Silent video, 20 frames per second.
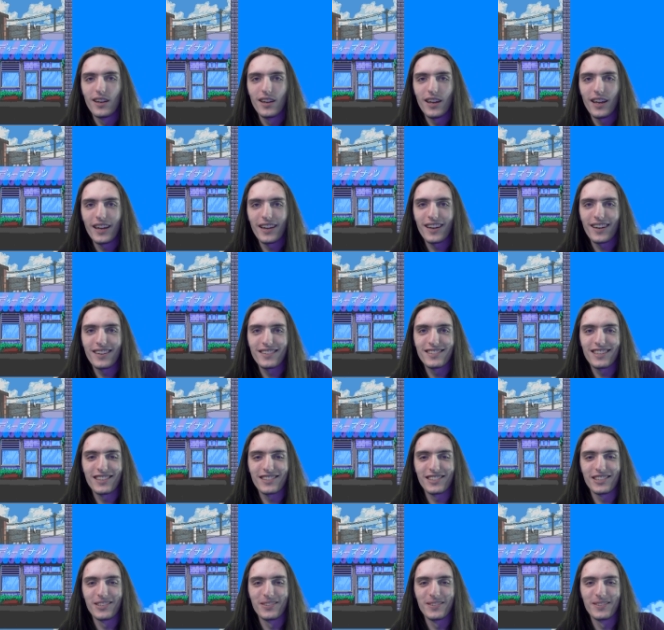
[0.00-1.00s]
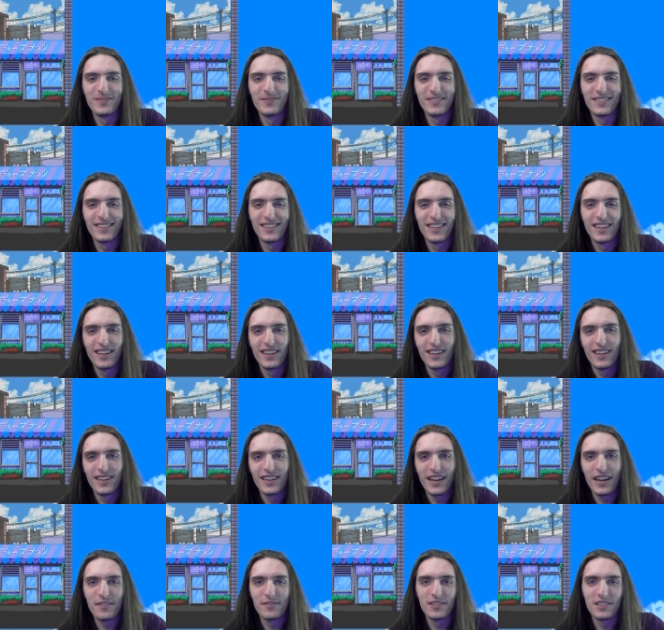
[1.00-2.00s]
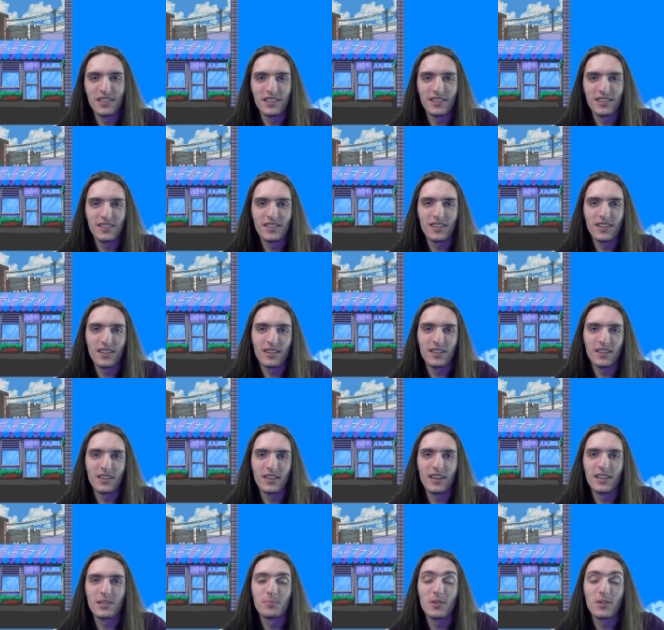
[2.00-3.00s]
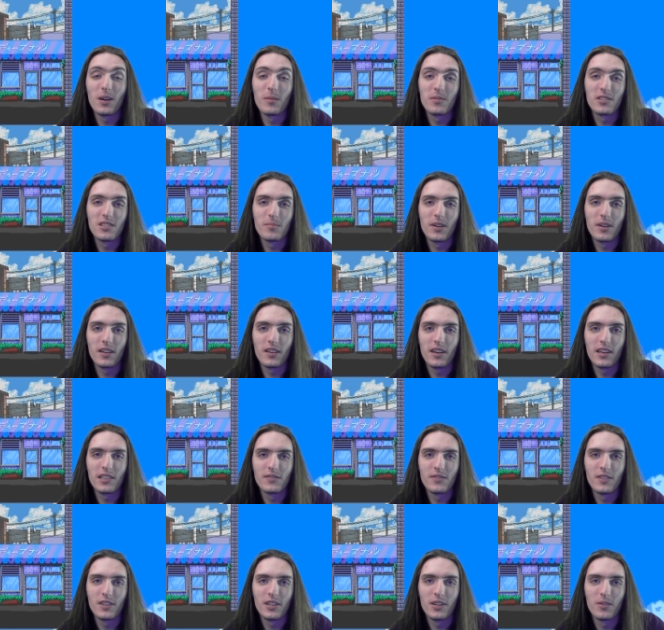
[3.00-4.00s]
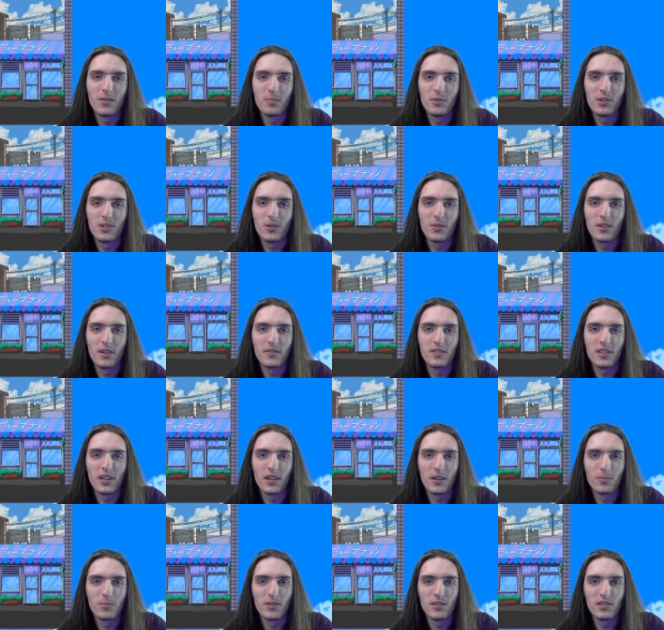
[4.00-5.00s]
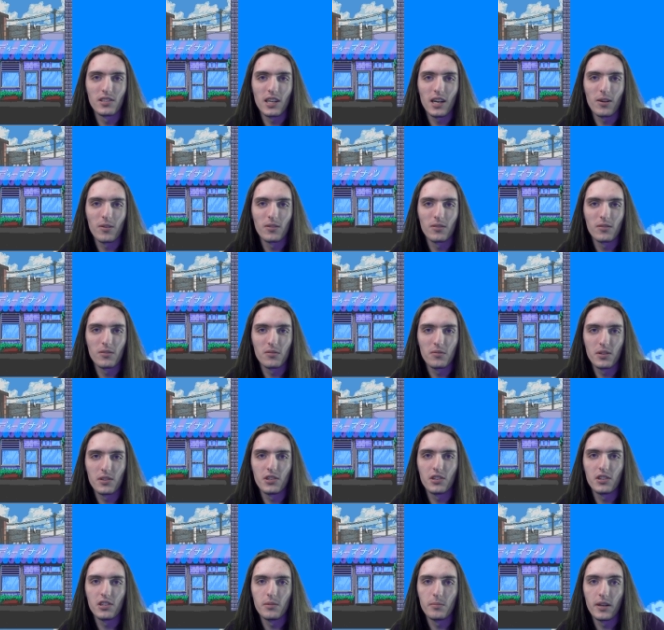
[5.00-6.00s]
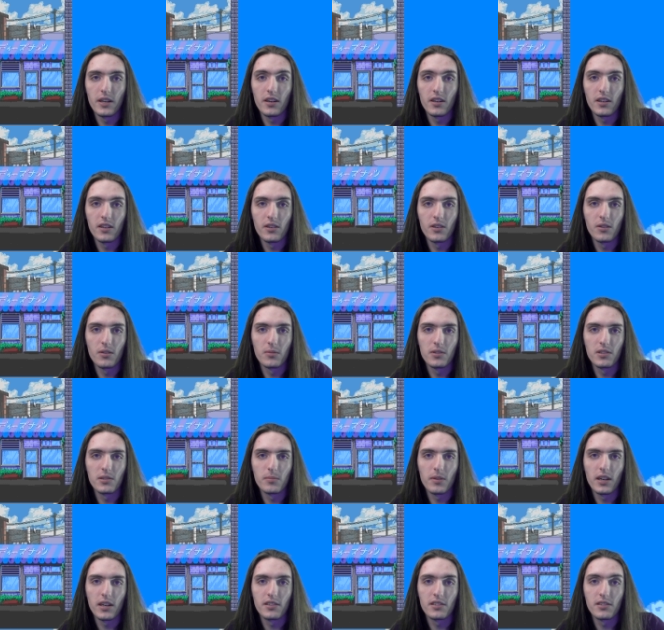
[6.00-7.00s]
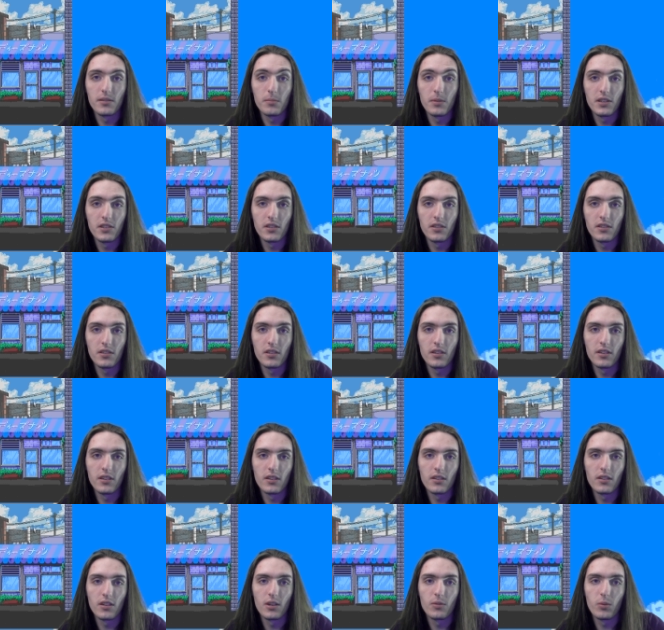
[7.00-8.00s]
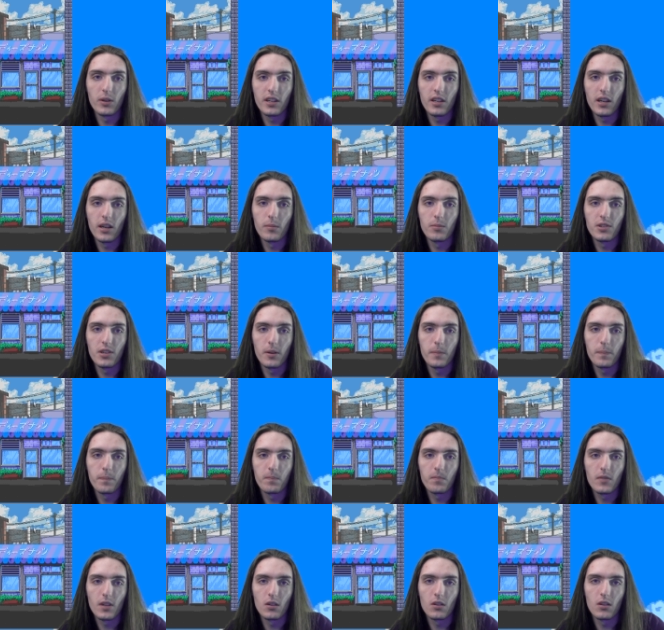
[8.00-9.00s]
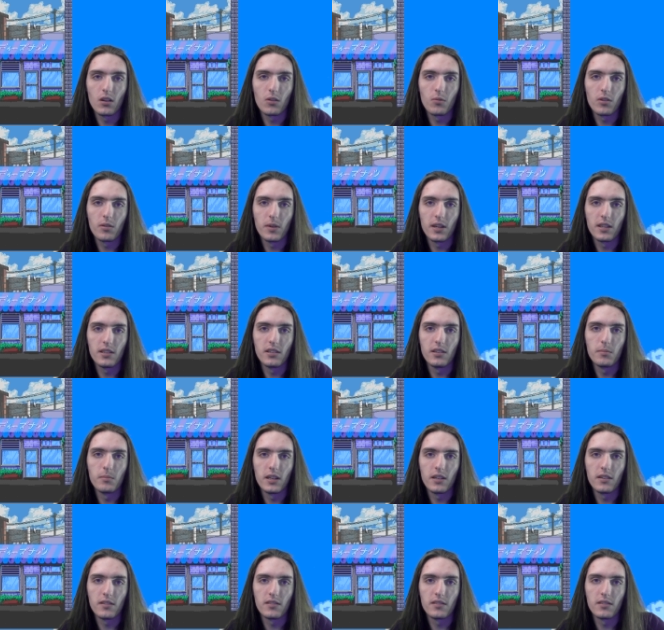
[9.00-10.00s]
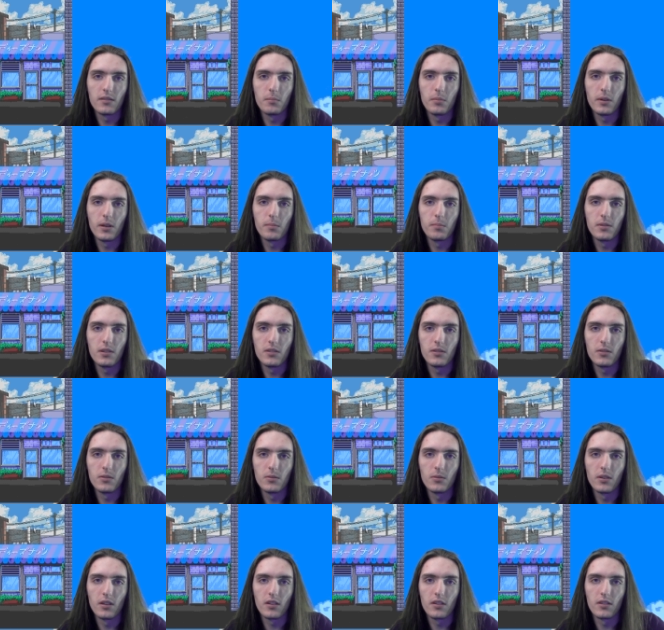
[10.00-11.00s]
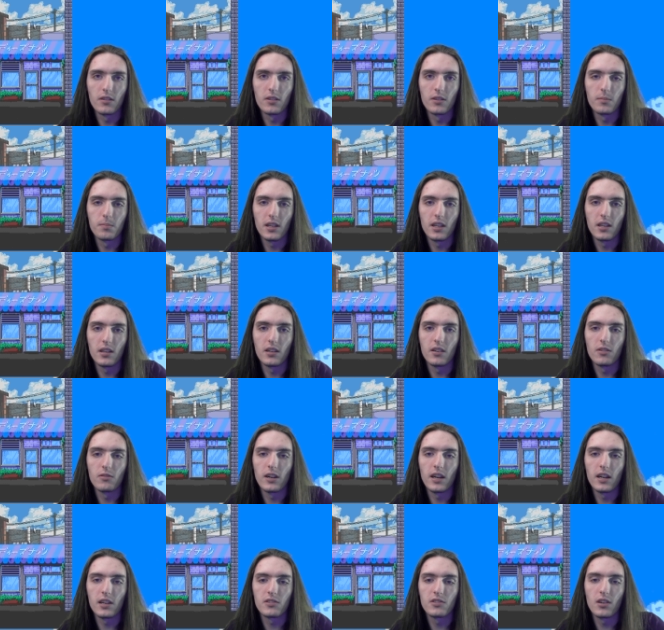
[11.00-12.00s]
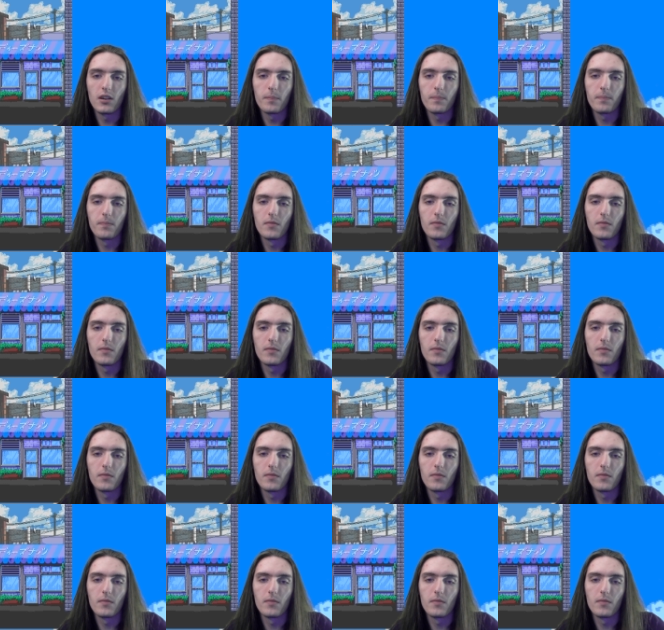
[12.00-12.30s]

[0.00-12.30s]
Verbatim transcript: Hey guys, how's it going? Evan here. As promised in my last video, I'm showing off Teleport Tower, which you may already know was my submission to the Ludwig Game Jam, along with my teammates Bampiku, Flurp, and Ragchomp.